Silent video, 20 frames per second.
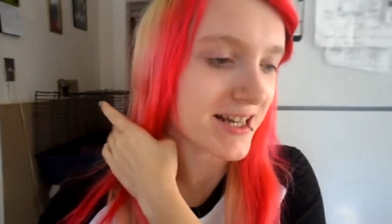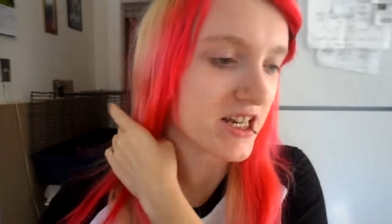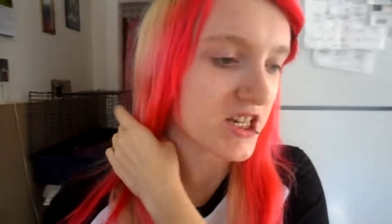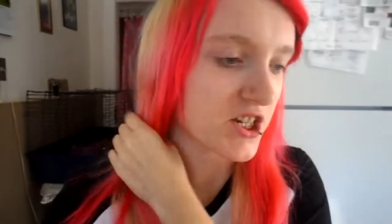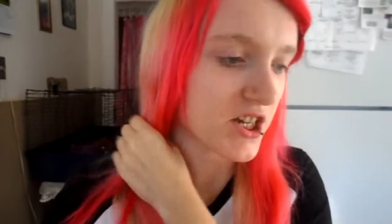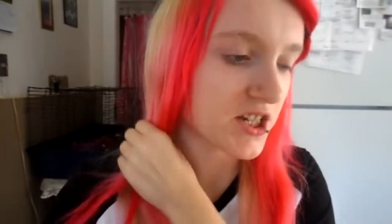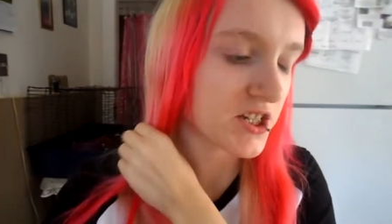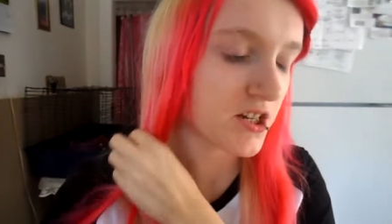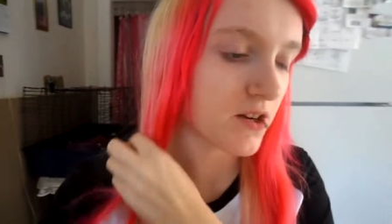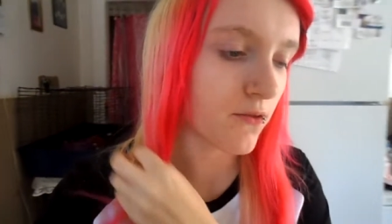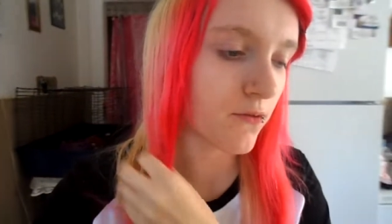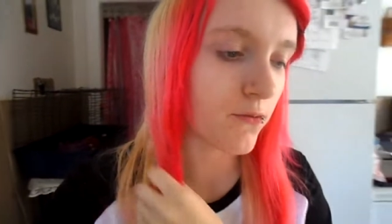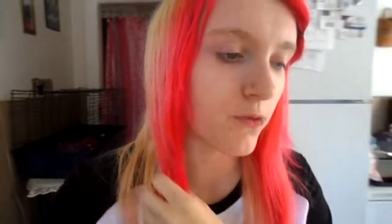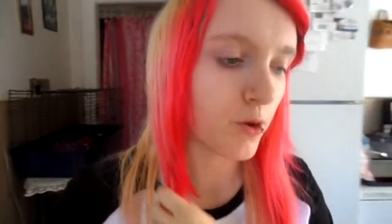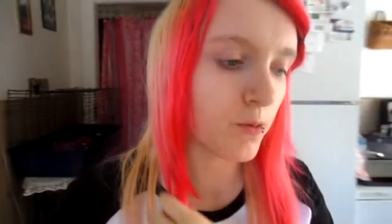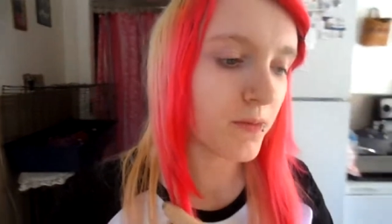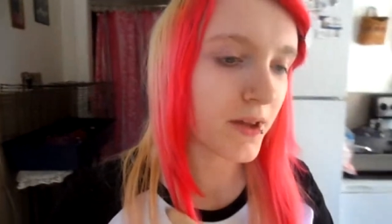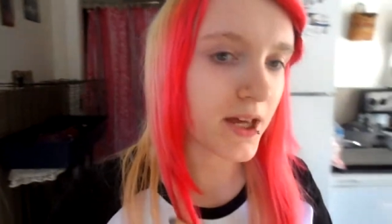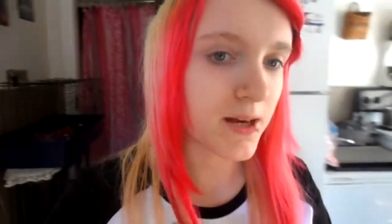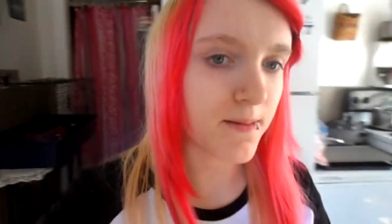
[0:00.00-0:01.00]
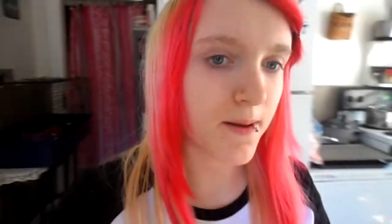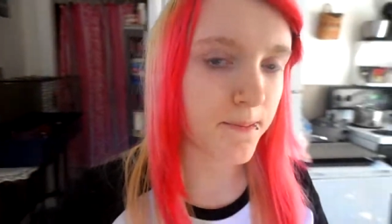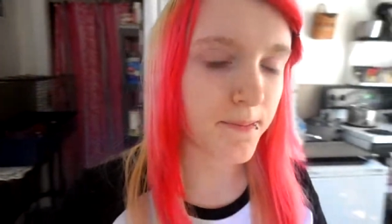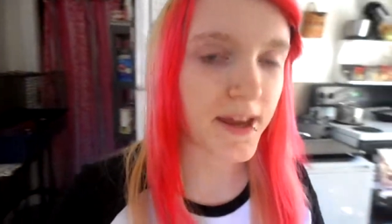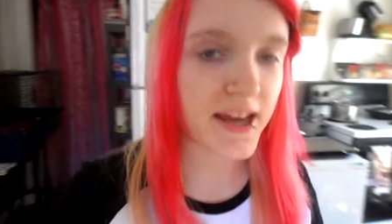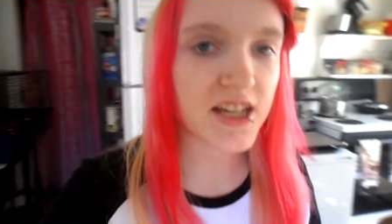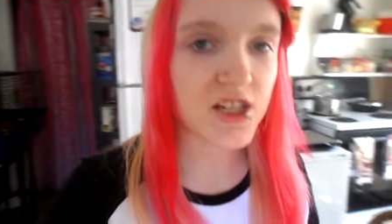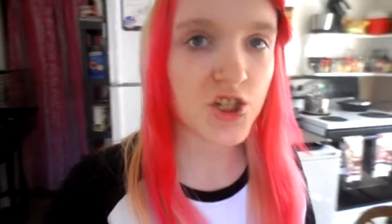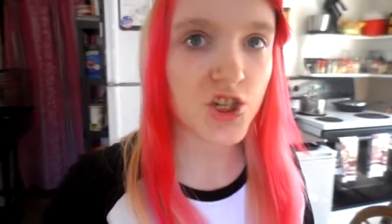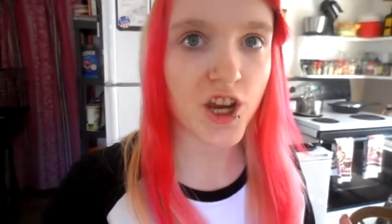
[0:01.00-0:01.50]
because I just got done filming on my
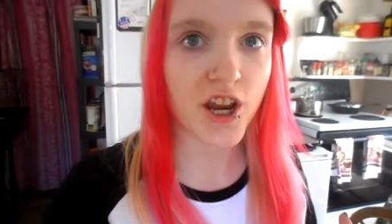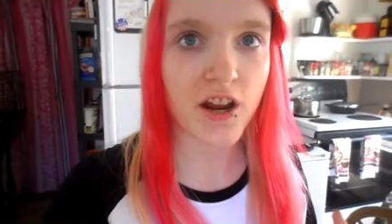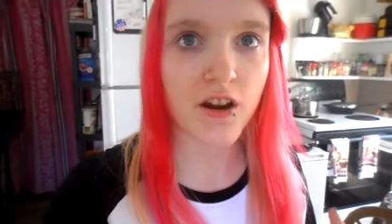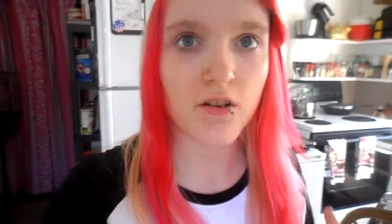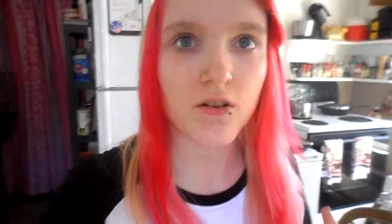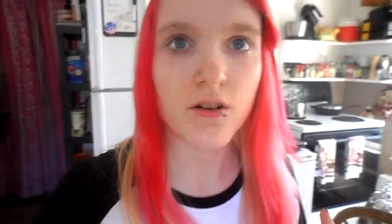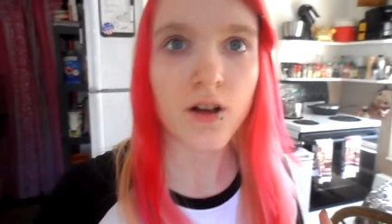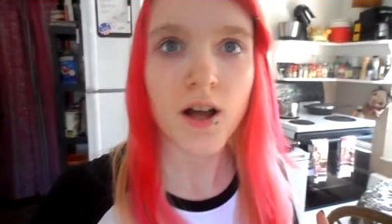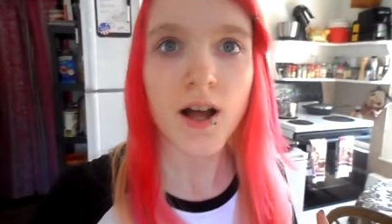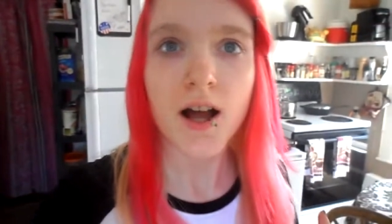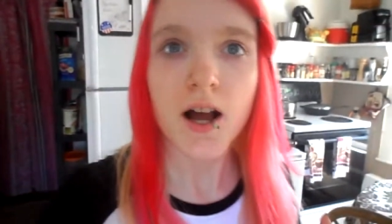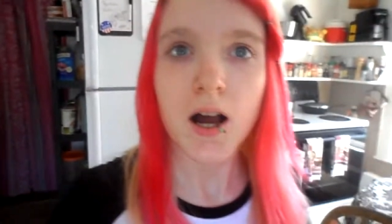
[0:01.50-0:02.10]
main channel.